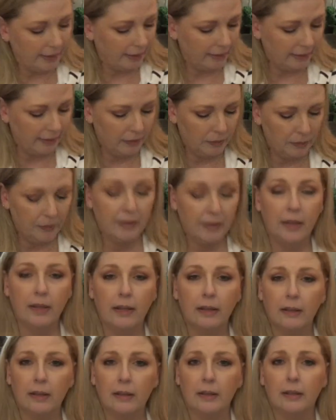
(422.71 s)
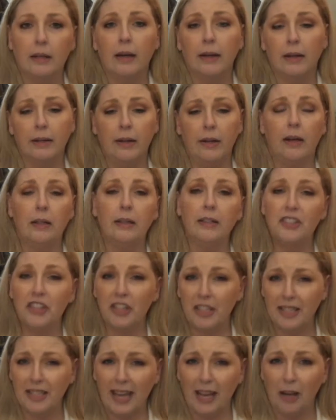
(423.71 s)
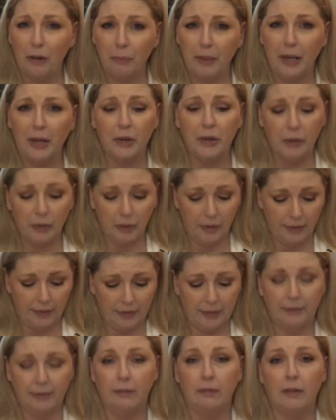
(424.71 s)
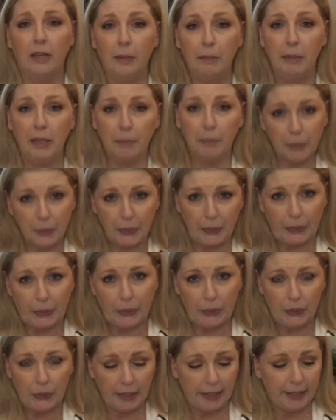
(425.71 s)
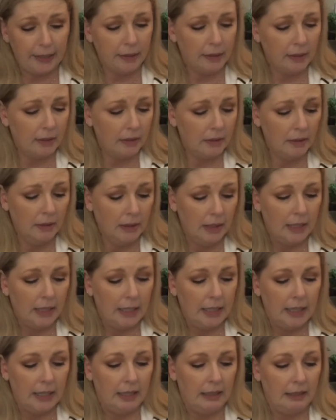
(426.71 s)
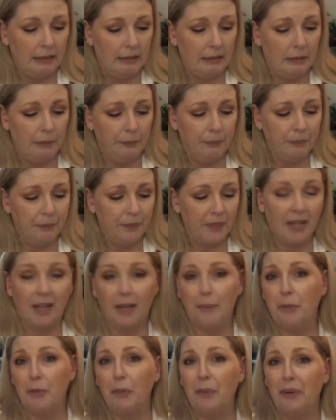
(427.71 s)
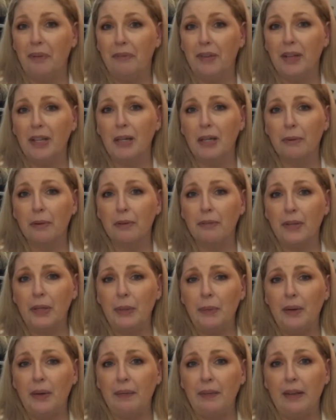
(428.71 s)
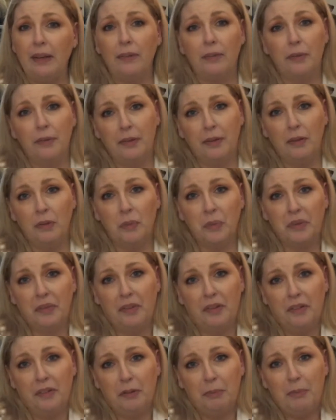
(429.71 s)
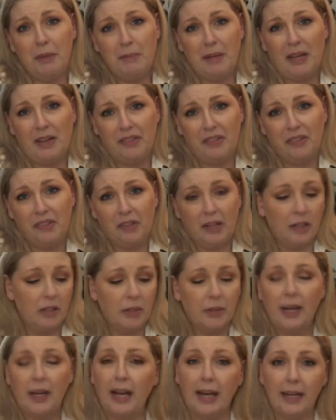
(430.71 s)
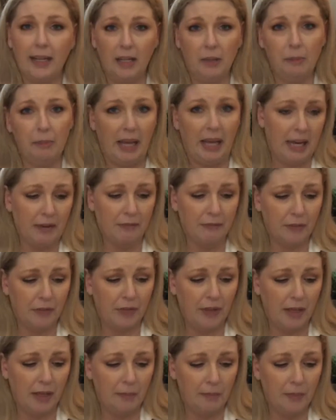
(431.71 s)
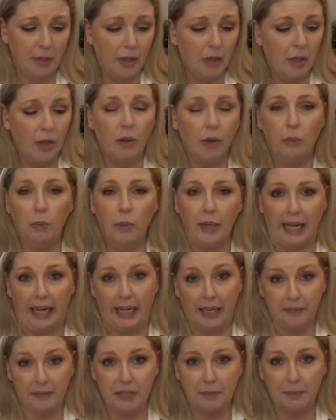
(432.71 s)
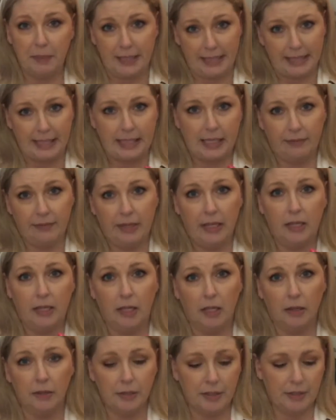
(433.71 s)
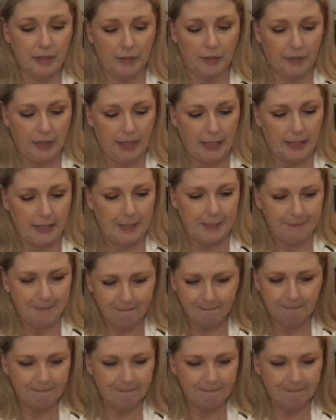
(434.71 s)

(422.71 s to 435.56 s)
I think when they get the technology down better, this is going to be a pretty cool idea. I'm doing a video review on these, so these were sent to me by the seller. I didn't pay for them. Would I have spent $70 on these?